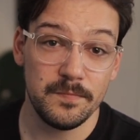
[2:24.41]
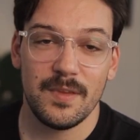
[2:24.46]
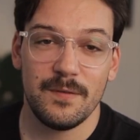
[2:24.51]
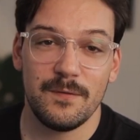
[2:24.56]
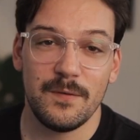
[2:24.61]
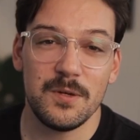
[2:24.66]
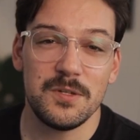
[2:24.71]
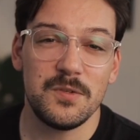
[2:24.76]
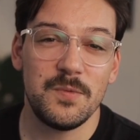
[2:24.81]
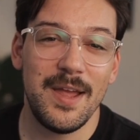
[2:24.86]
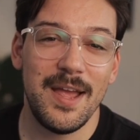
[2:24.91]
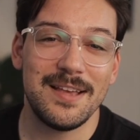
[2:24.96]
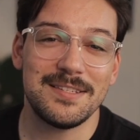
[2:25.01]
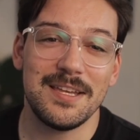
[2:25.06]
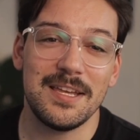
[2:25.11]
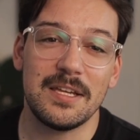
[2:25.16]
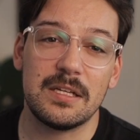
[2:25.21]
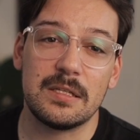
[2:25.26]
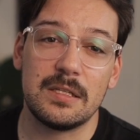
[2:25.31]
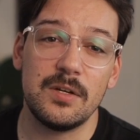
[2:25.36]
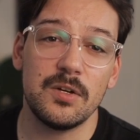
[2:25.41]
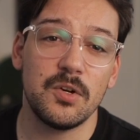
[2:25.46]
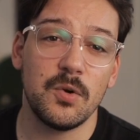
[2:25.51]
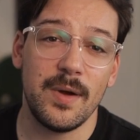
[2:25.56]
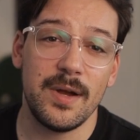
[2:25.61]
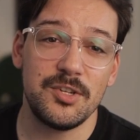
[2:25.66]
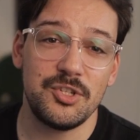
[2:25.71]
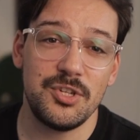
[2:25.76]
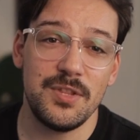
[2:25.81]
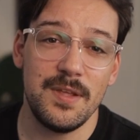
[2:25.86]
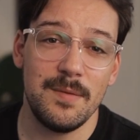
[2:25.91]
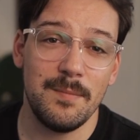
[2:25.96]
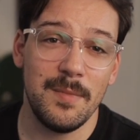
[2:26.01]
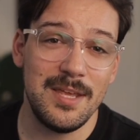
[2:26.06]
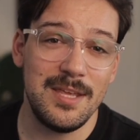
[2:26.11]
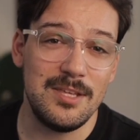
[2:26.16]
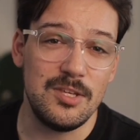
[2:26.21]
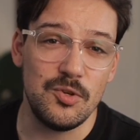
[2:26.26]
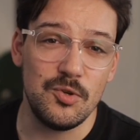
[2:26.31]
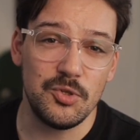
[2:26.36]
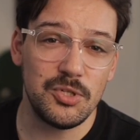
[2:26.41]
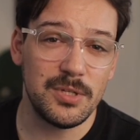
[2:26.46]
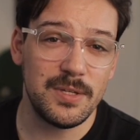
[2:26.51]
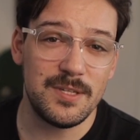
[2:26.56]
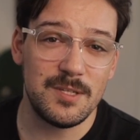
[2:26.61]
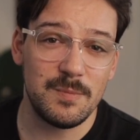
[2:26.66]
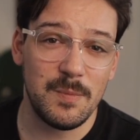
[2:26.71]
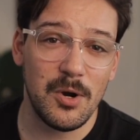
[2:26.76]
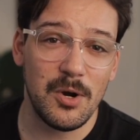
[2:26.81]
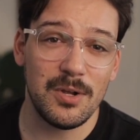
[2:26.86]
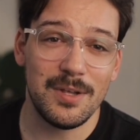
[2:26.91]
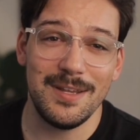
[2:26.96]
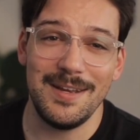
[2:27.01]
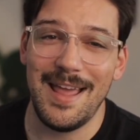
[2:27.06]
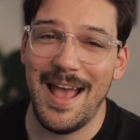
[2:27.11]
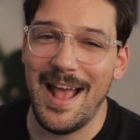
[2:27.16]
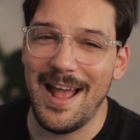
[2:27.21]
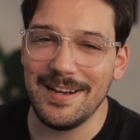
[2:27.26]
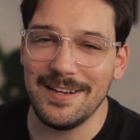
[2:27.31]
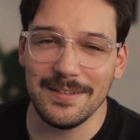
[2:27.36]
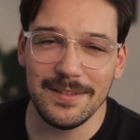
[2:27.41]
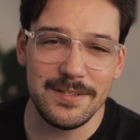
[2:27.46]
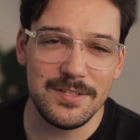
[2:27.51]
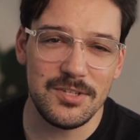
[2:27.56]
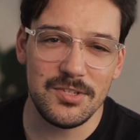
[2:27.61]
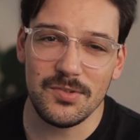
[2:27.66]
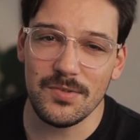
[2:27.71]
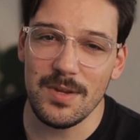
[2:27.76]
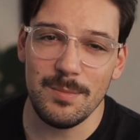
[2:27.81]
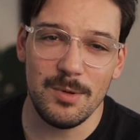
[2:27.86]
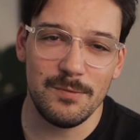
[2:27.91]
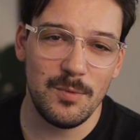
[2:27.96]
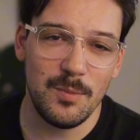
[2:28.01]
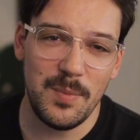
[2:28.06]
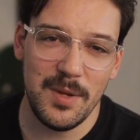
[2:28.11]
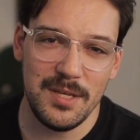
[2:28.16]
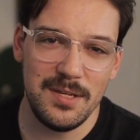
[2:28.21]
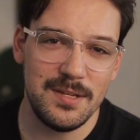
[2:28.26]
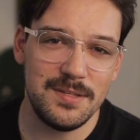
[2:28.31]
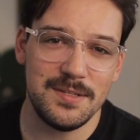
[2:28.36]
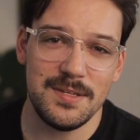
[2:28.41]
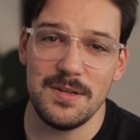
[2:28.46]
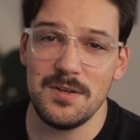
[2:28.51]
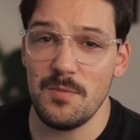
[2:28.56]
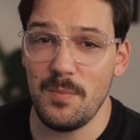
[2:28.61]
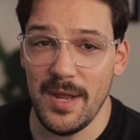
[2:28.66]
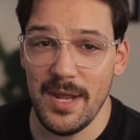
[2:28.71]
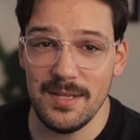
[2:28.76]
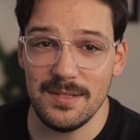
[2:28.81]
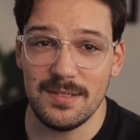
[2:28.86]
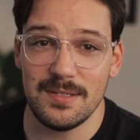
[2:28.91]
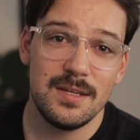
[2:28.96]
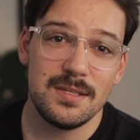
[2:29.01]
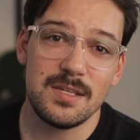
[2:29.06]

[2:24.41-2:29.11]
First, we ask a clear question that might usually spark an endless stream of opinions and debates.